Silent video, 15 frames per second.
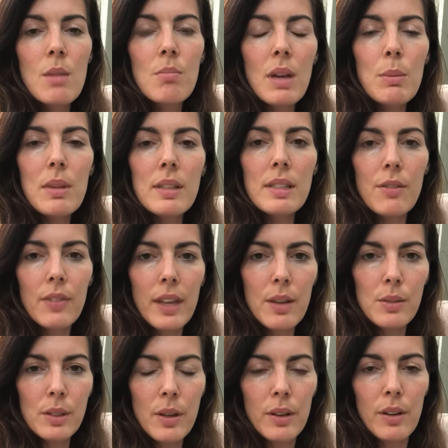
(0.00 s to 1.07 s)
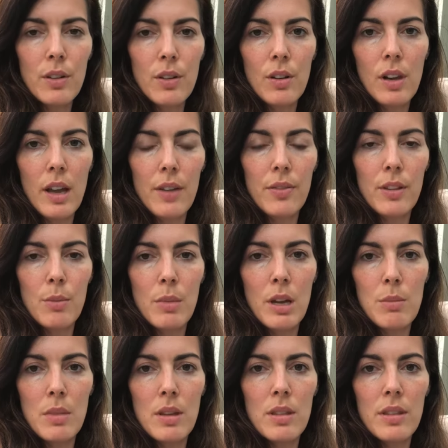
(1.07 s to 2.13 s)
Maybe there's something else going on in your life at the
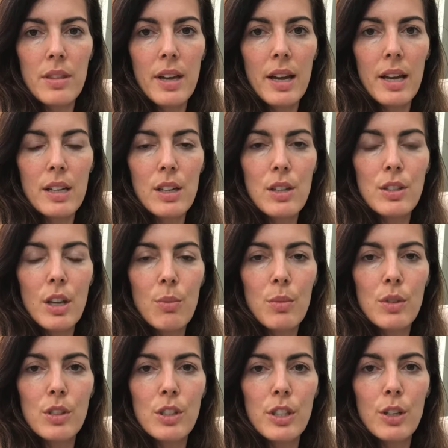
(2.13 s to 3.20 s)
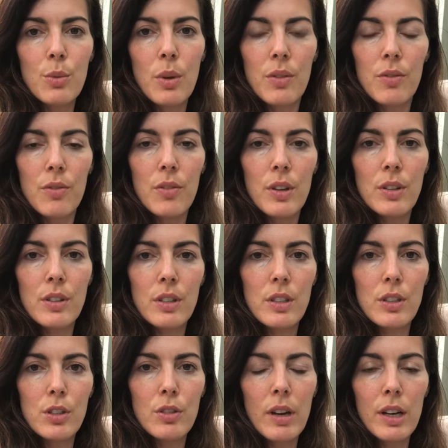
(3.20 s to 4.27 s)
moment that you don't want to deal with, and food's a
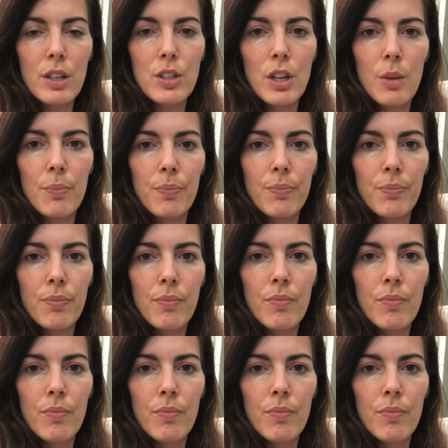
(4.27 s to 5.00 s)
distraction.